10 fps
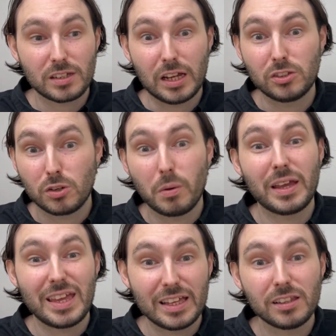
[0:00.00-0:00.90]
and you're quite
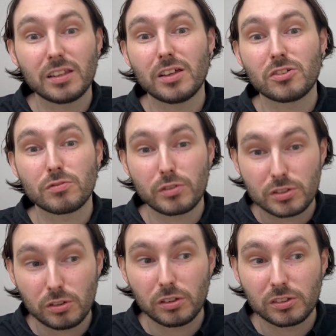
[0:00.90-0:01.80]
ill as a
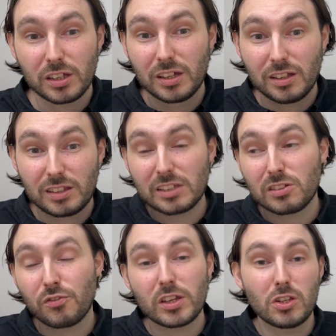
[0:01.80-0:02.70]
result. That's the
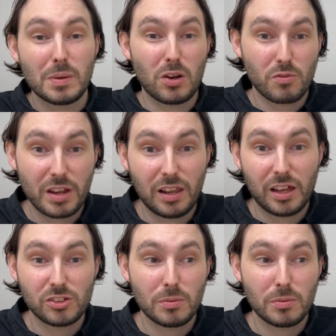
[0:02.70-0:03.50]
thing you may not realize.